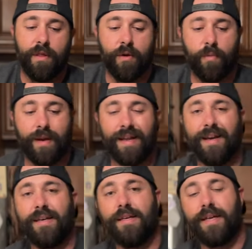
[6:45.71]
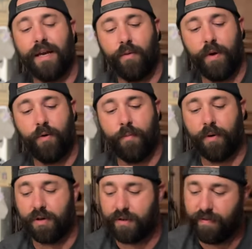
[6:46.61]
that we needed to take equal
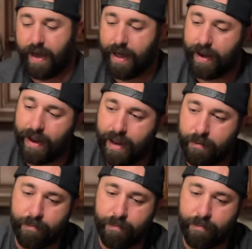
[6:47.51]
parts of that and